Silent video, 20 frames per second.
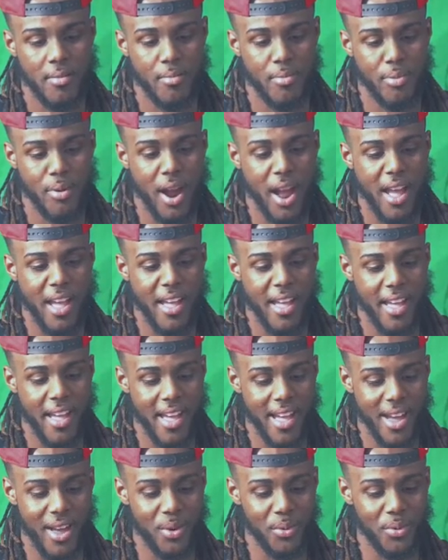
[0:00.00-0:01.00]
Brian
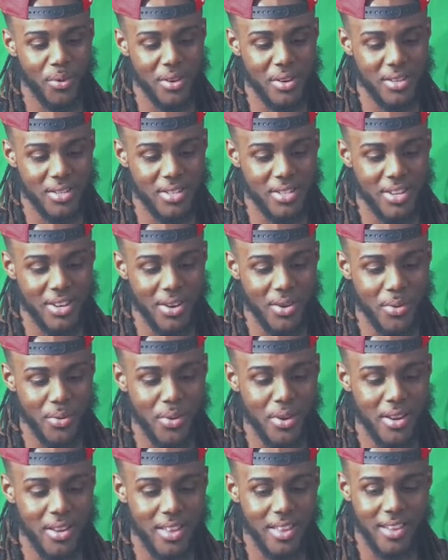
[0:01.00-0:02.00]
Edwards,
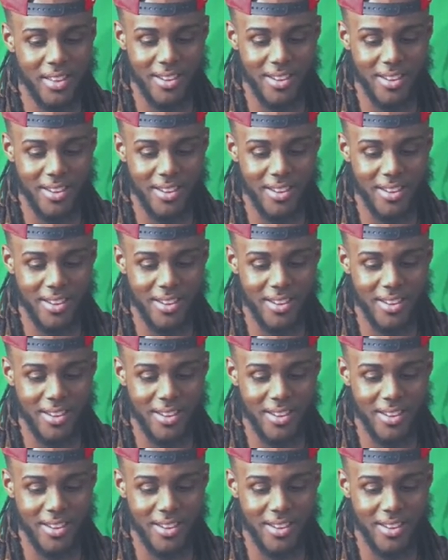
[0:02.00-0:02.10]
rookie